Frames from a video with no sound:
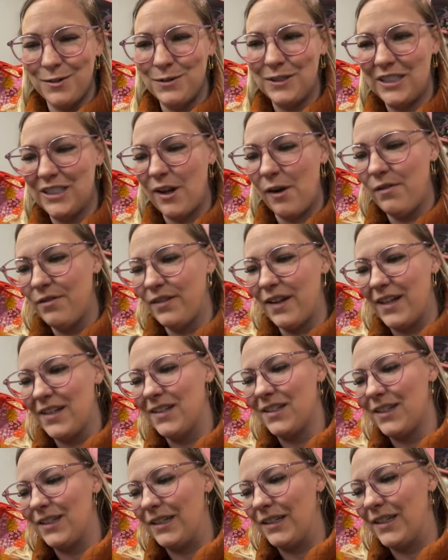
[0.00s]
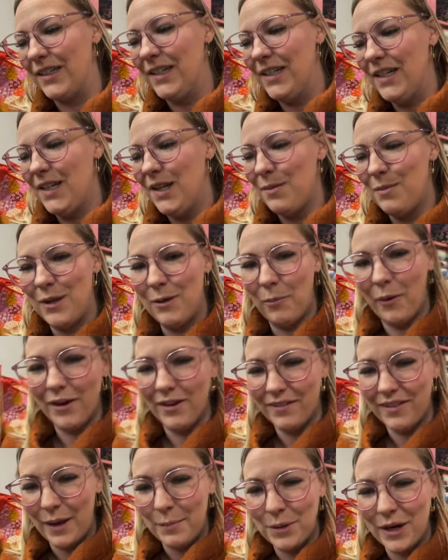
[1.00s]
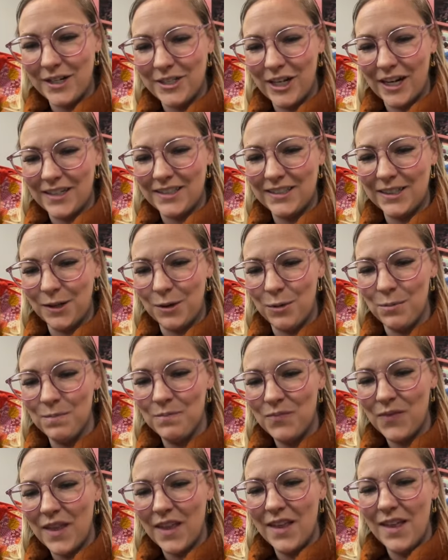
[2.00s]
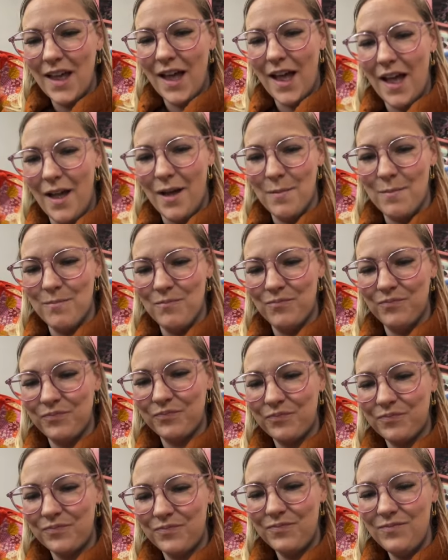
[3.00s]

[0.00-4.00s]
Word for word: It was so fun to be a part of that project. So, um,